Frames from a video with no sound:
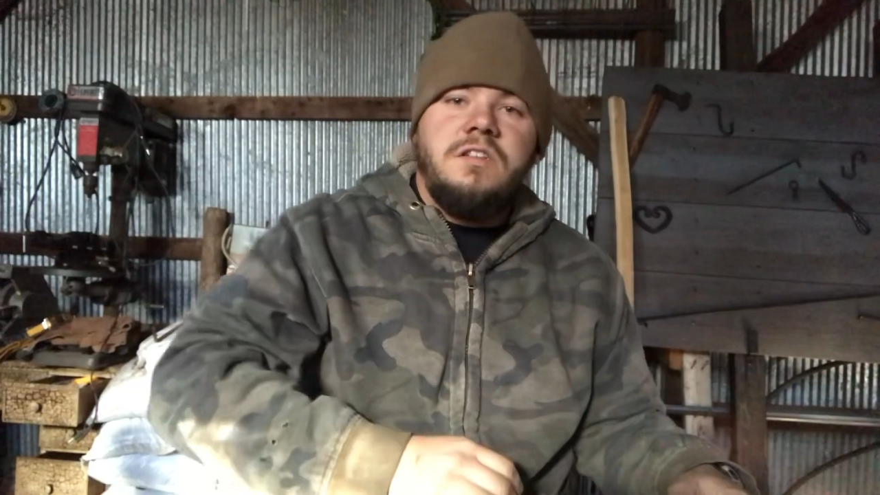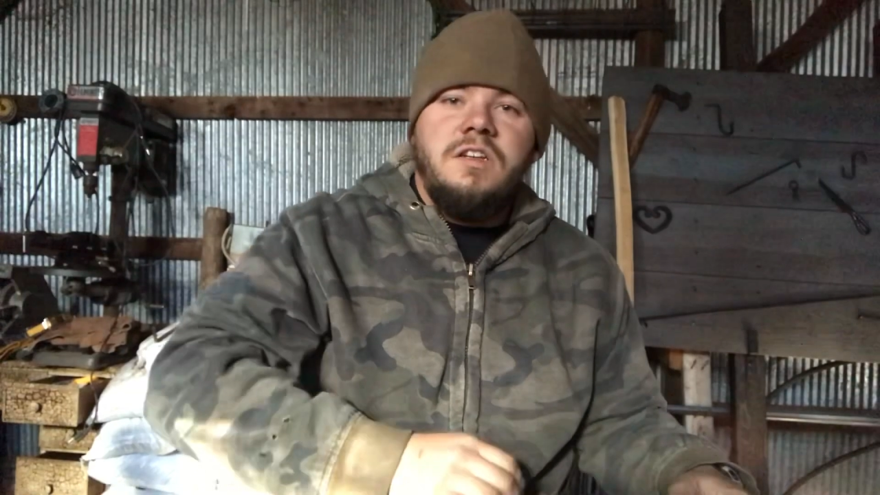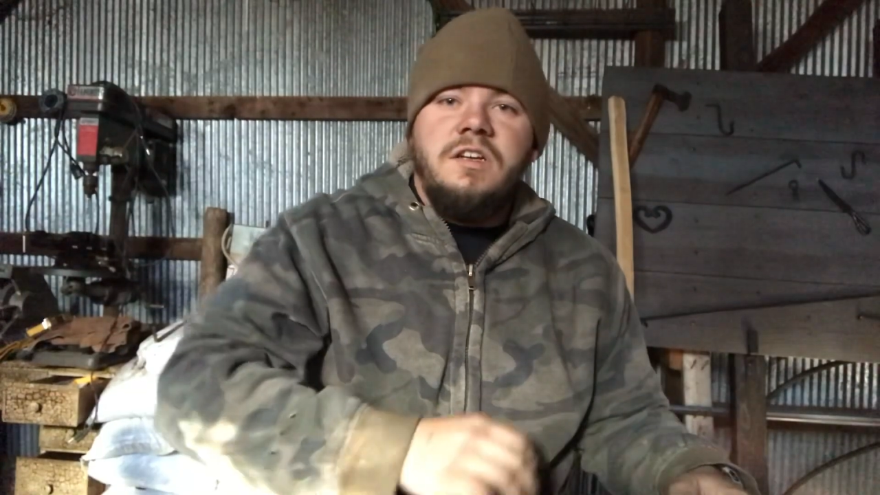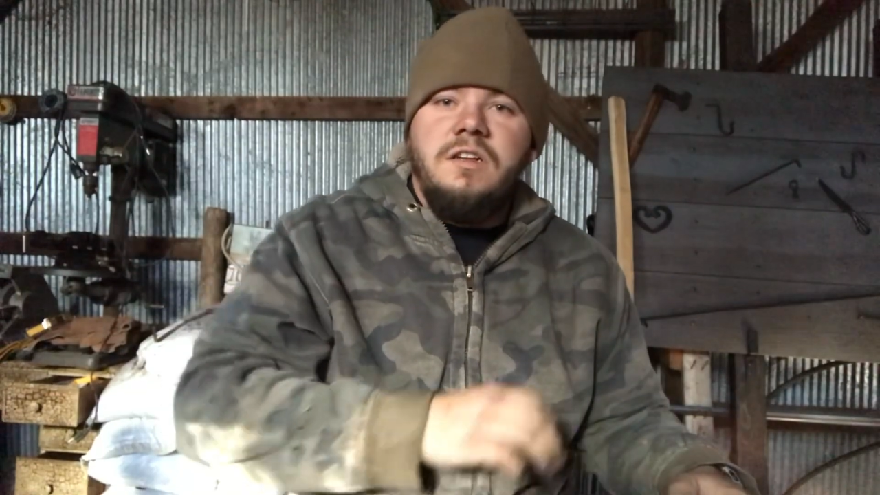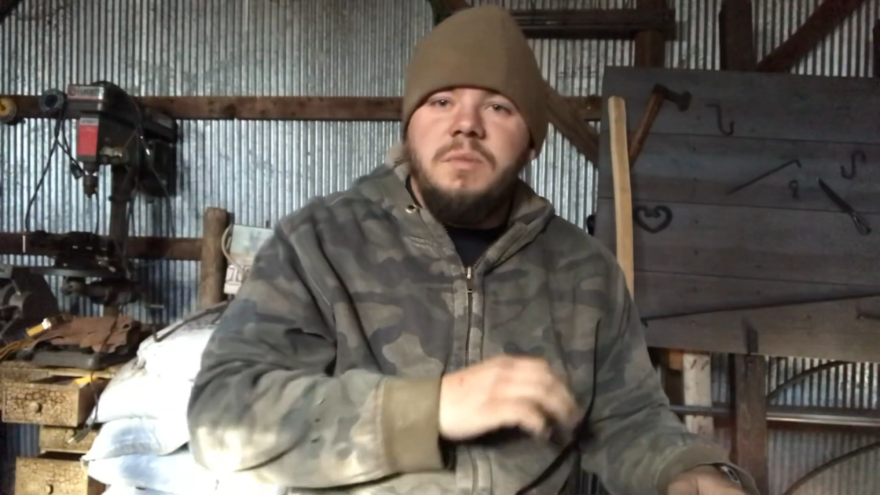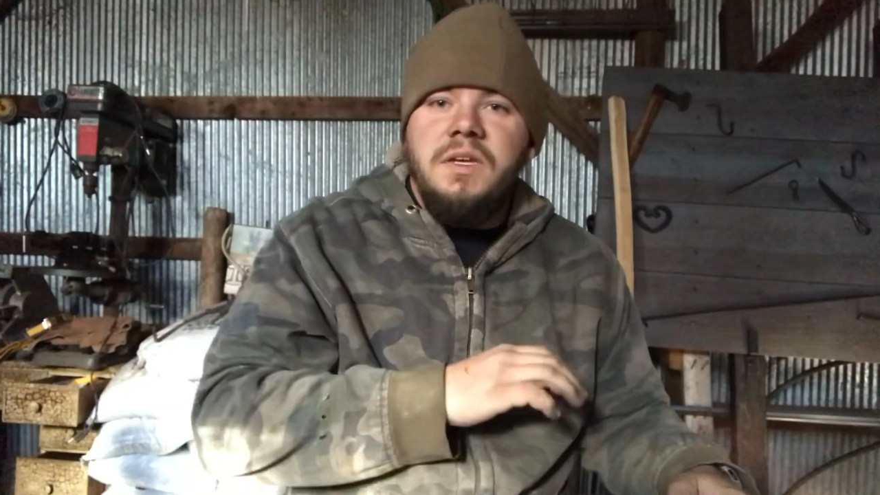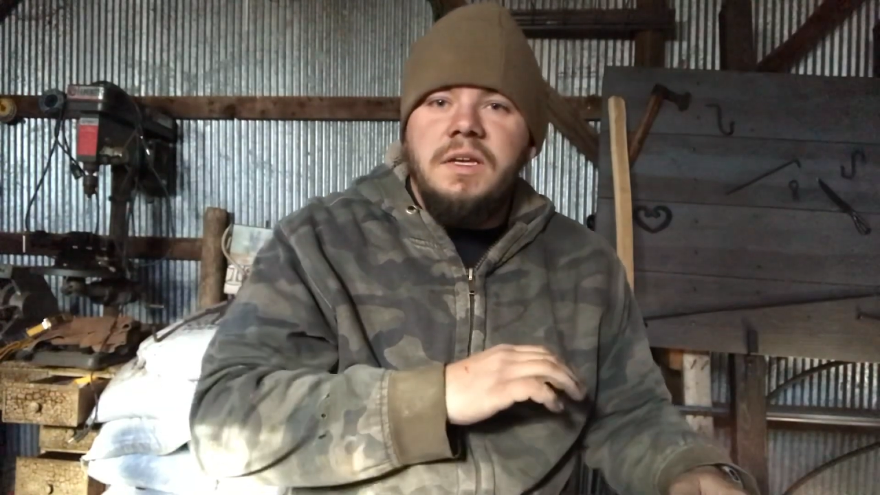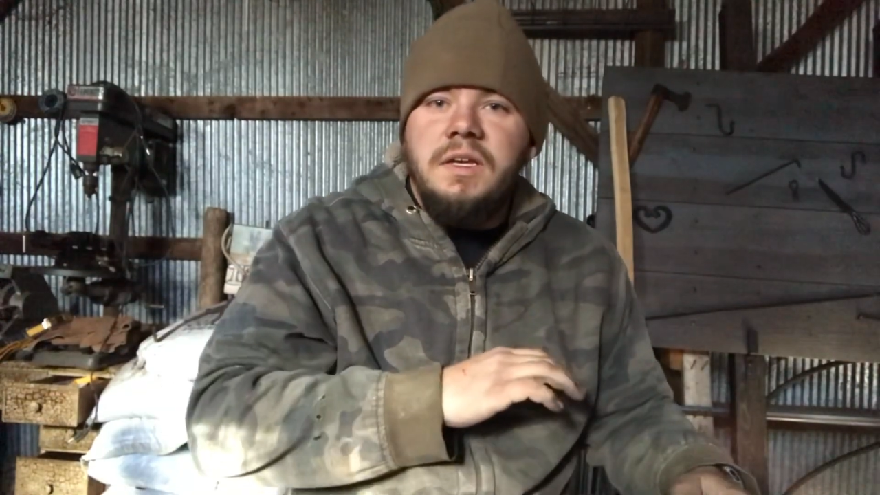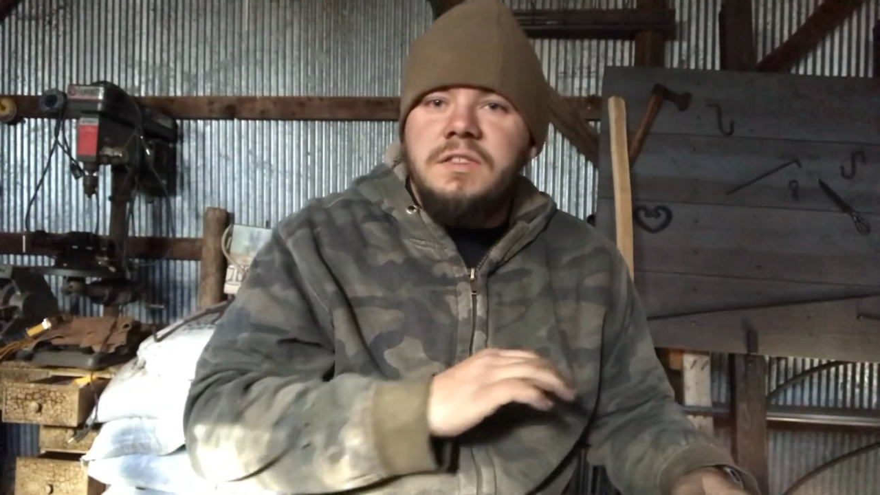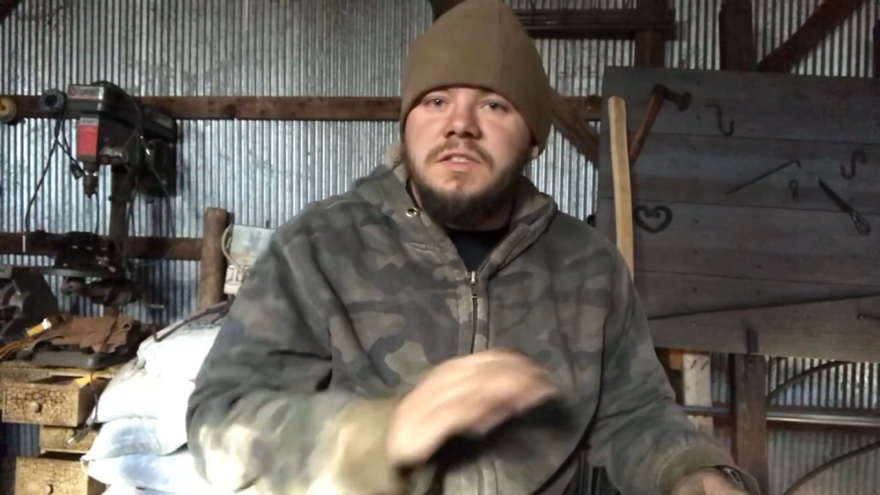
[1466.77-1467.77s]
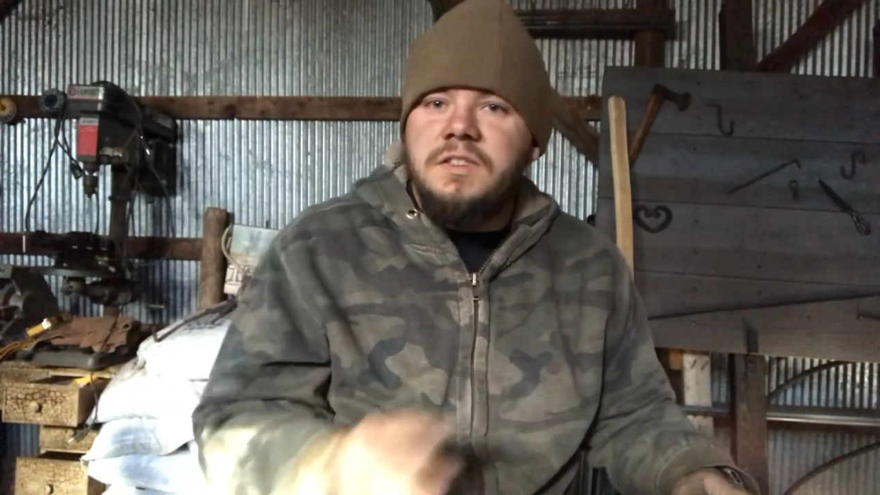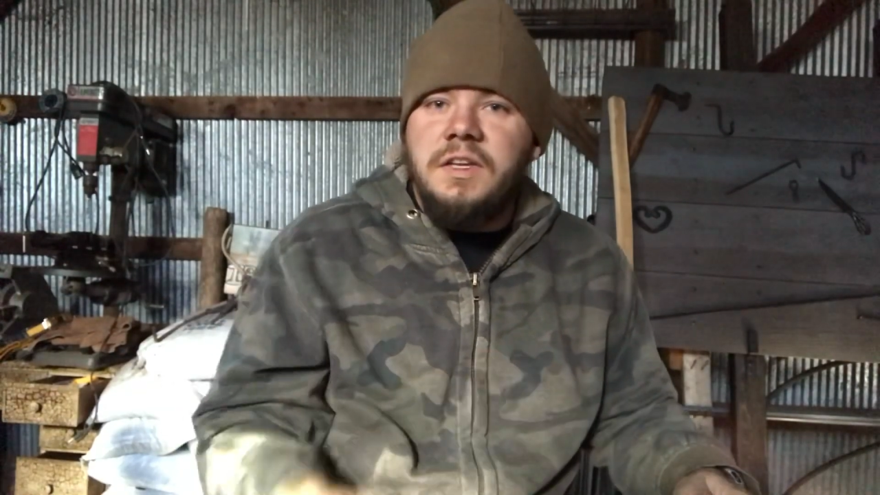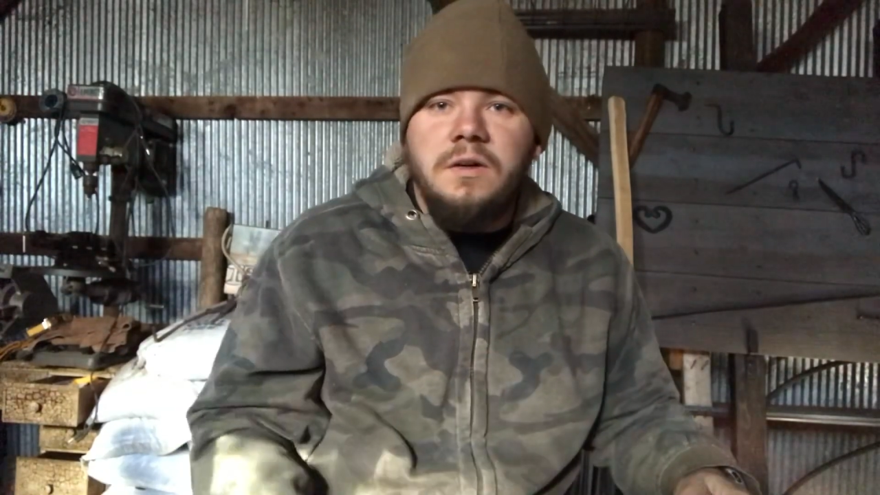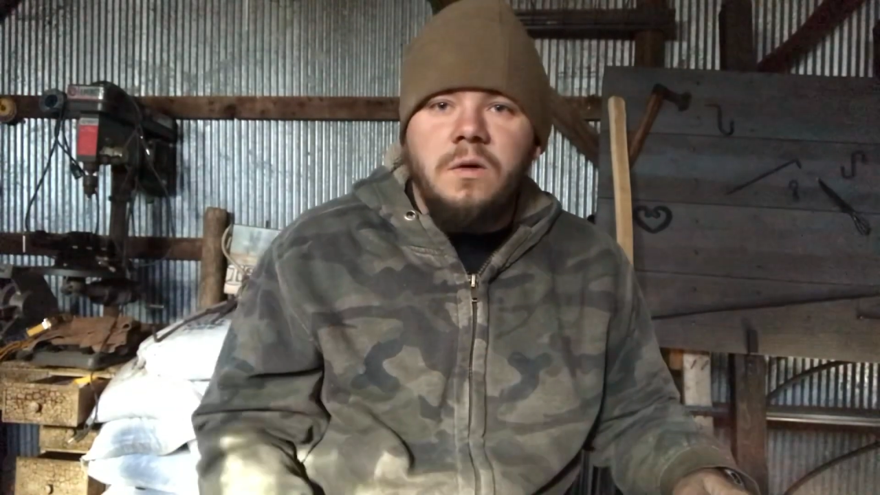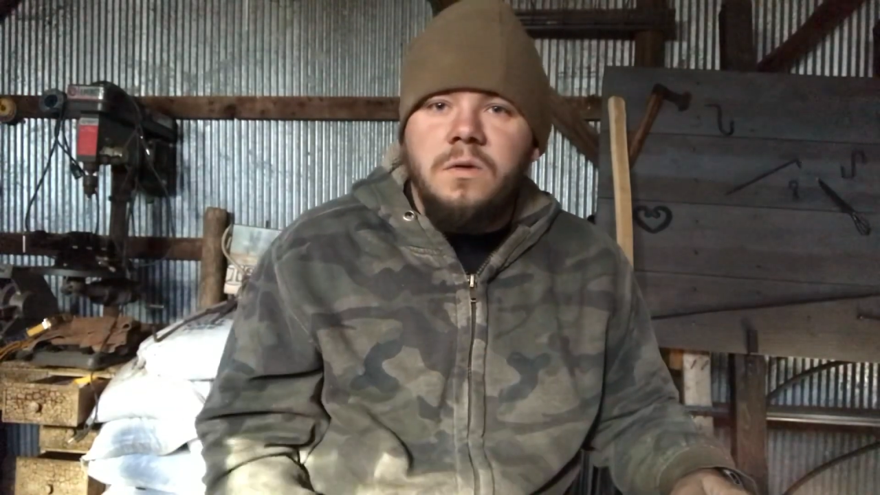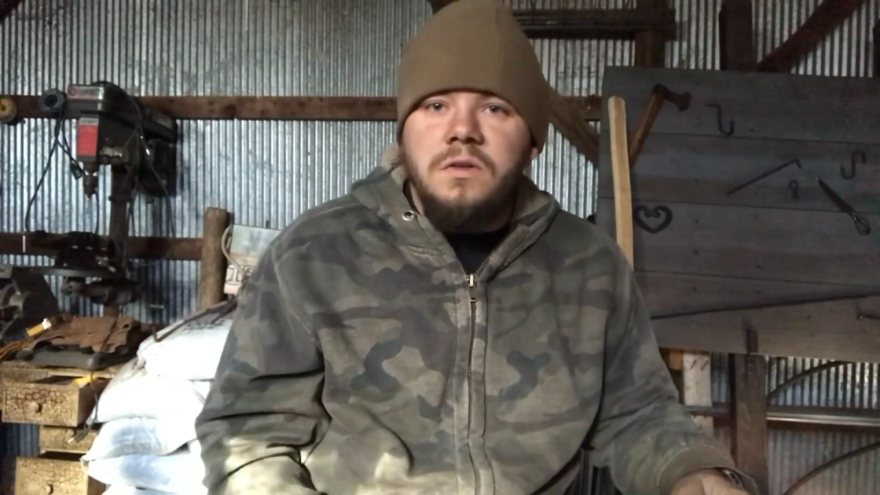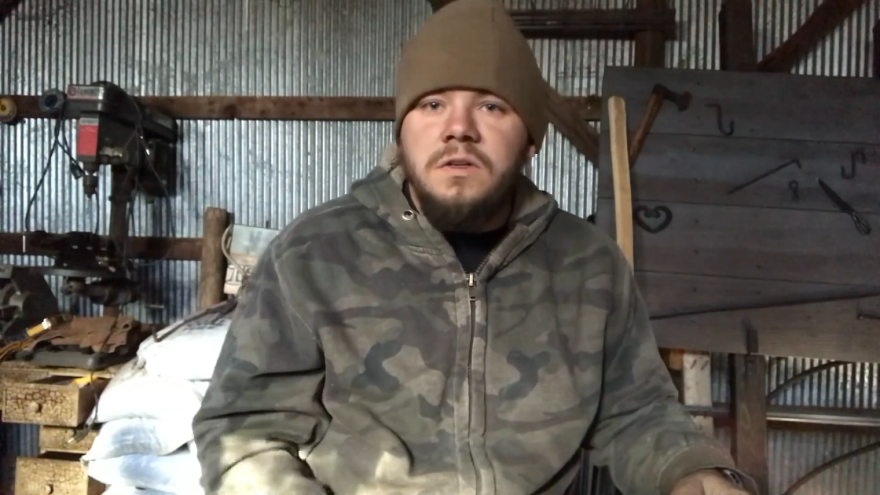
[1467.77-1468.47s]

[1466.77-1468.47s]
need to be sealed,